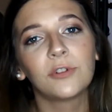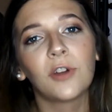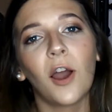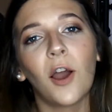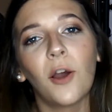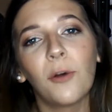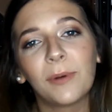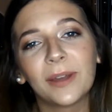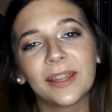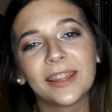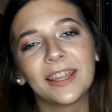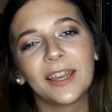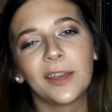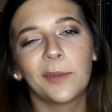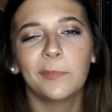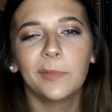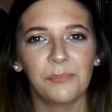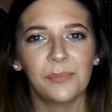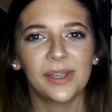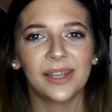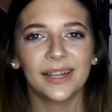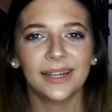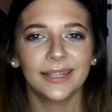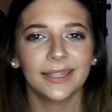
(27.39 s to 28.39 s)
go with it
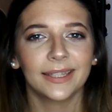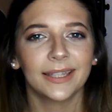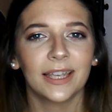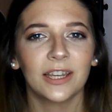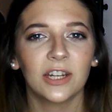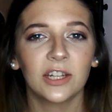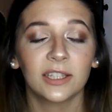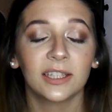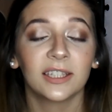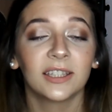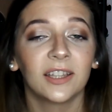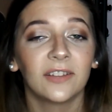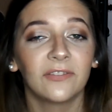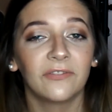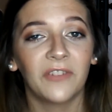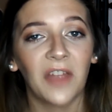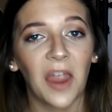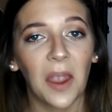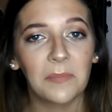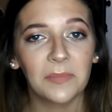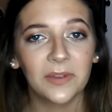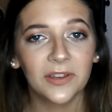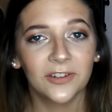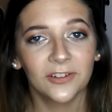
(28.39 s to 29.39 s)
because they just did the
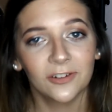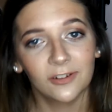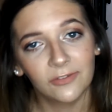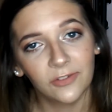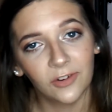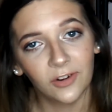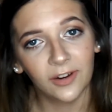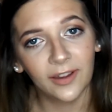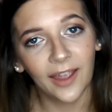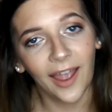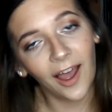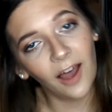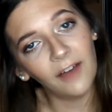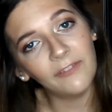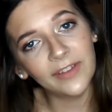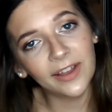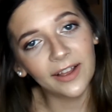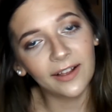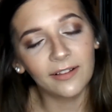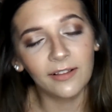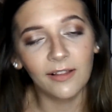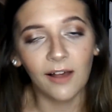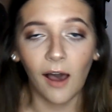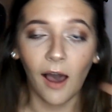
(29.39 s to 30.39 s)
family shoot for
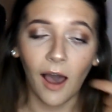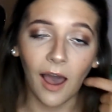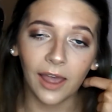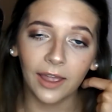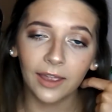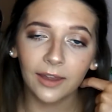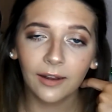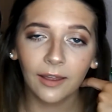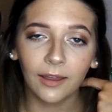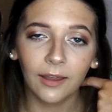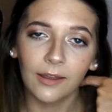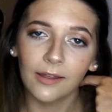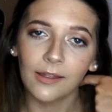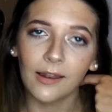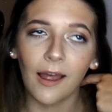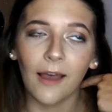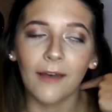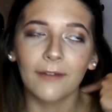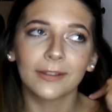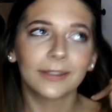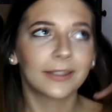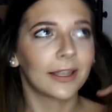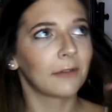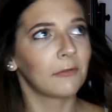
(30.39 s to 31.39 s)
Calvin Klein, and
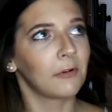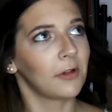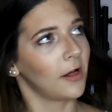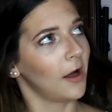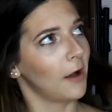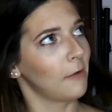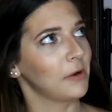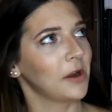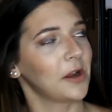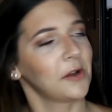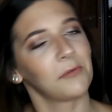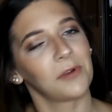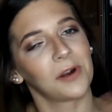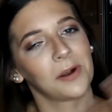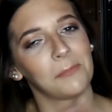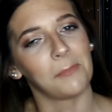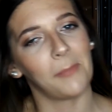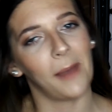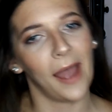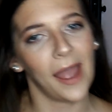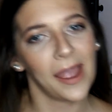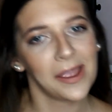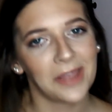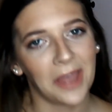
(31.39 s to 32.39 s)
I was like, well, I'll wear one of
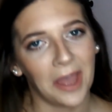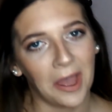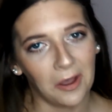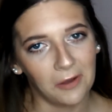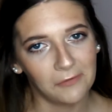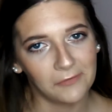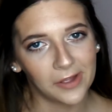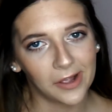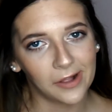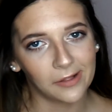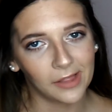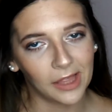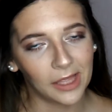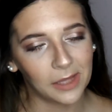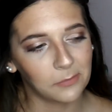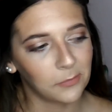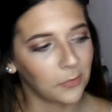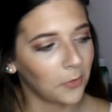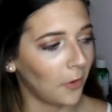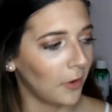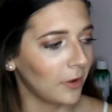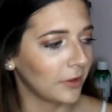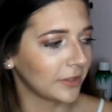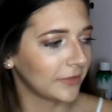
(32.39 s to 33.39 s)
my Calvin Klein
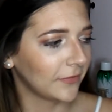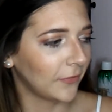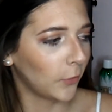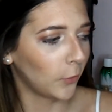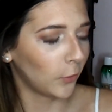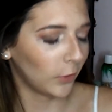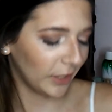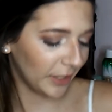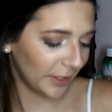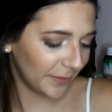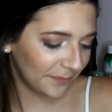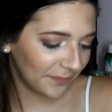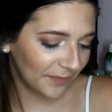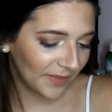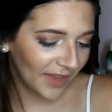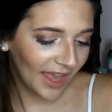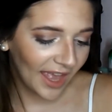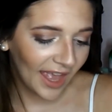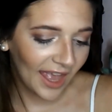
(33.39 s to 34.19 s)
bras for it.